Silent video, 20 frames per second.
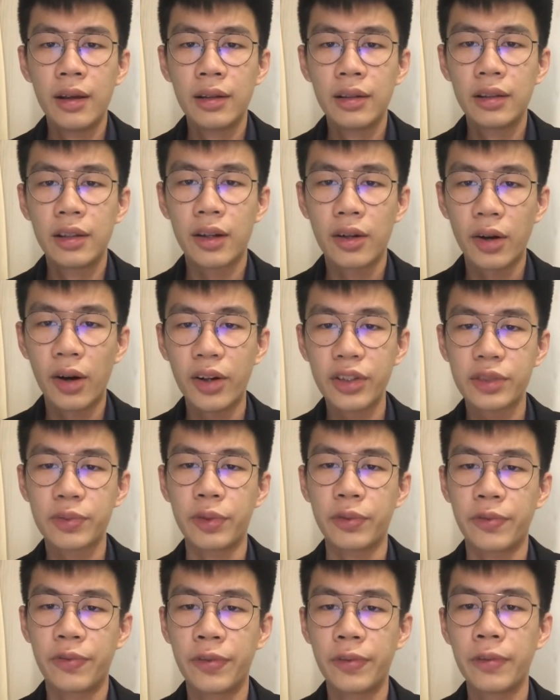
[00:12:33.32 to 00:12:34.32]
The courts
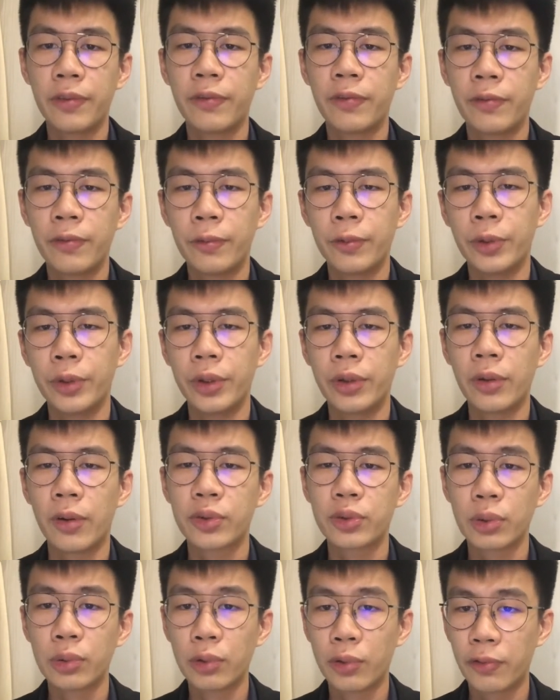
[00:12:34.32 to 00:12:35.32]
would
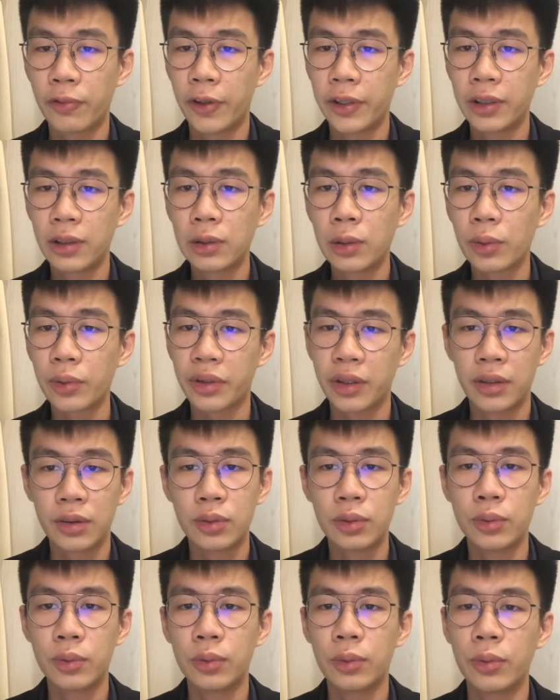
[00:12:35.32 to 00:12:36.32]
also further look
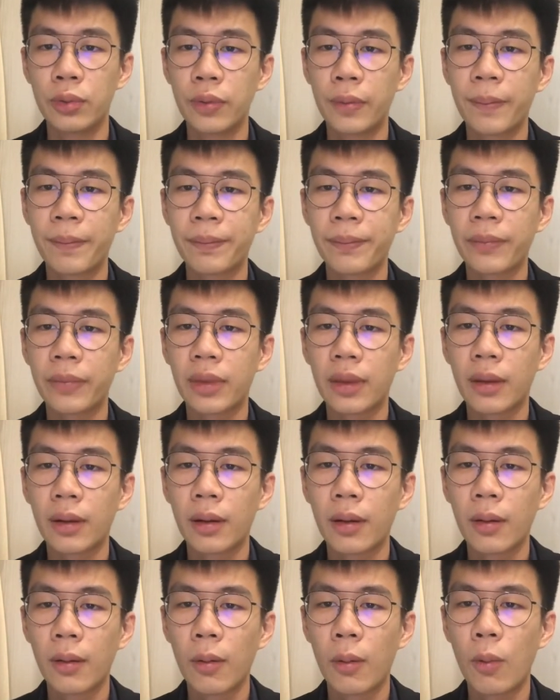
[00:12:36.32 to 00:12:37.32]
into
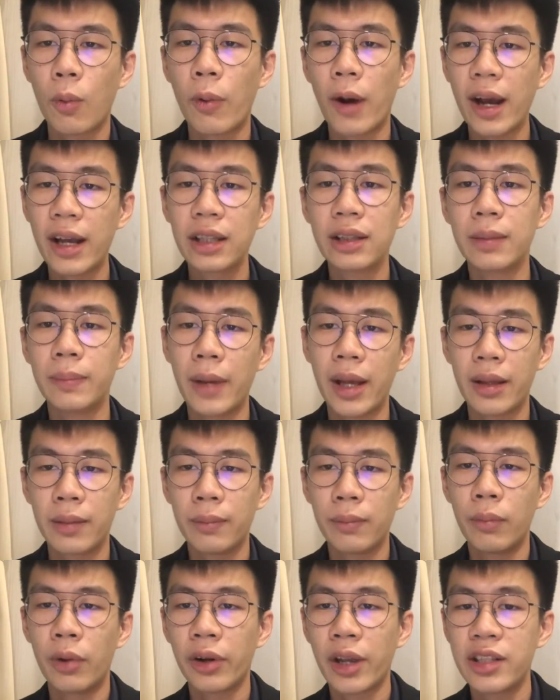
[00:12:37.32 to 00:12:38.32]
why the
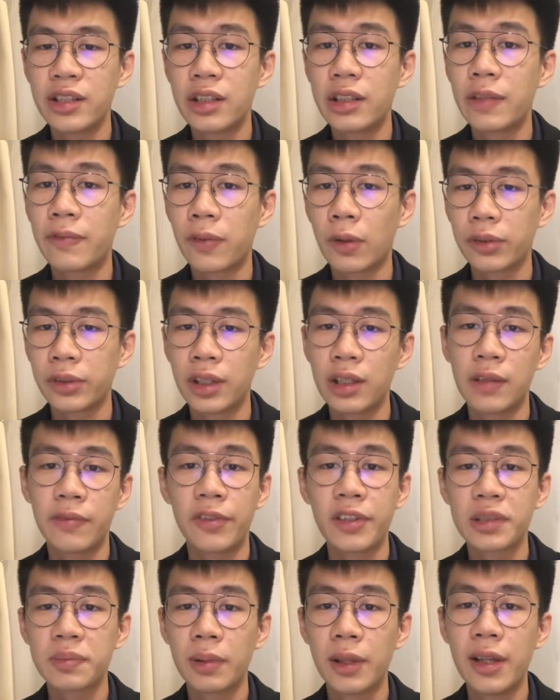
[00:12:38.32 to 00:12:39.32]
mortgagor defaulted in the
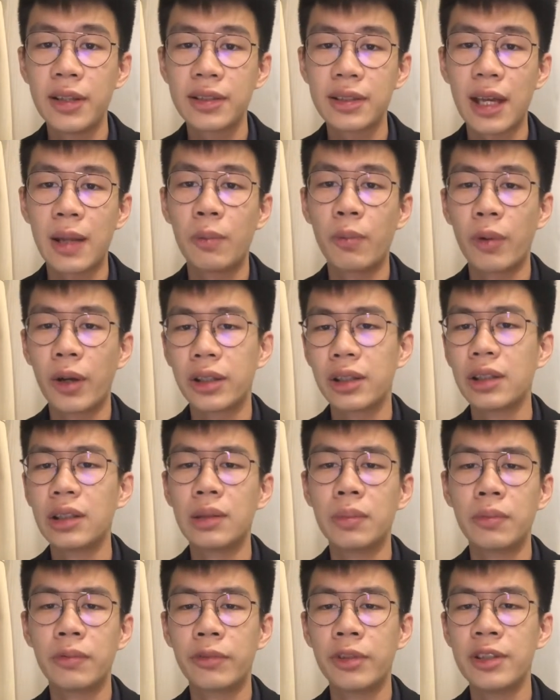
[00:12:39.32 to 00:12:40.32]
first place and whether the
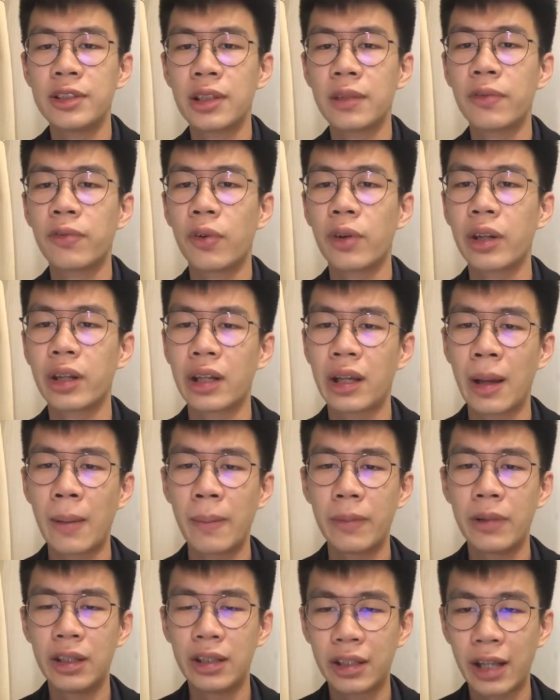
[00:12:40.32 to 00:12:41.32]
reason for the
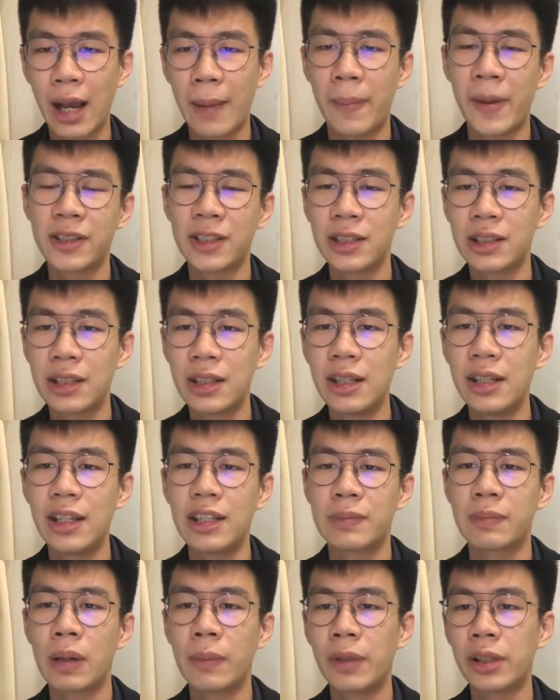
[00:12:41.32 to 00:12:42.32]
incapacity is
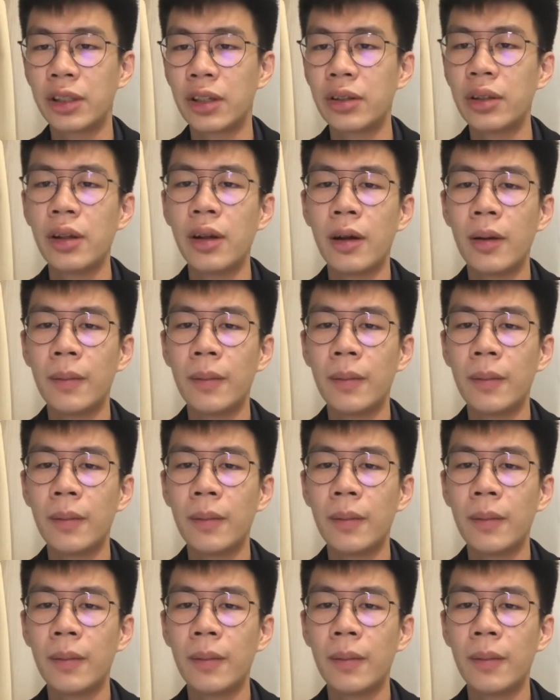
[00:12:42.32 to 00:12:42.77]
permanent